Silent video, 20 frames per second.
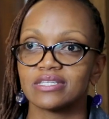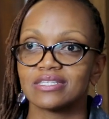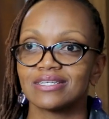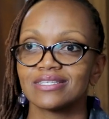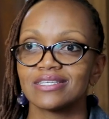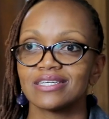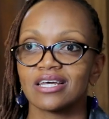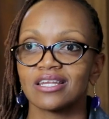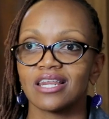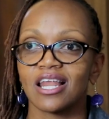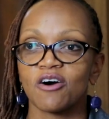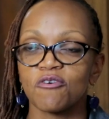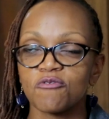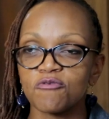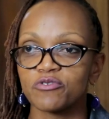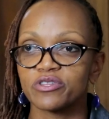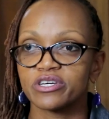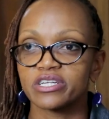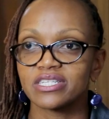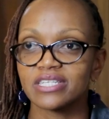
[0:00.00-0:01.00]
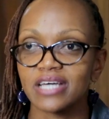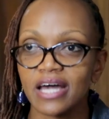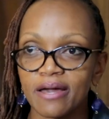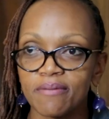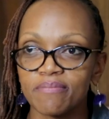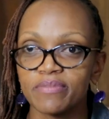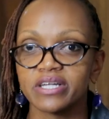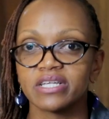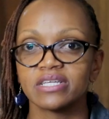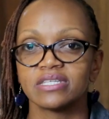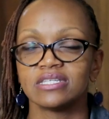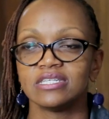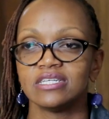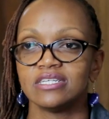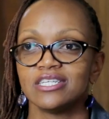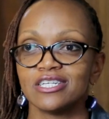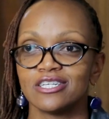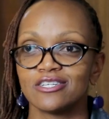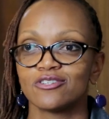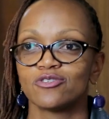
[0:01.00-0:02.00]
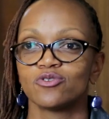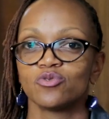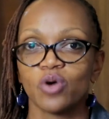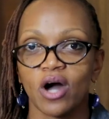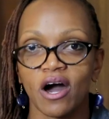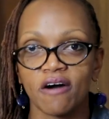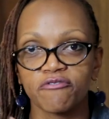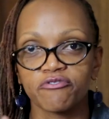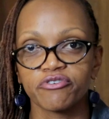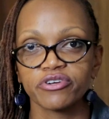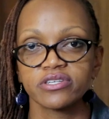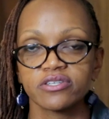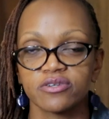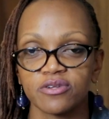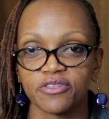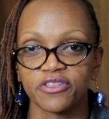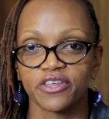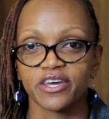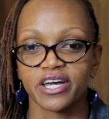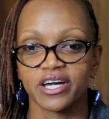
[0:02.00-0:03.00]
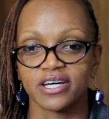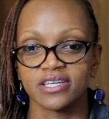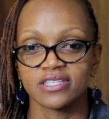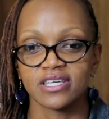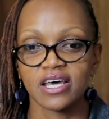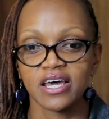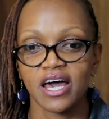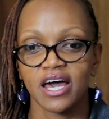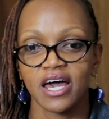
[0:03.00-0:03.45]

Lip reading: It doesn't allow for the time that is needed to have critical thinkers.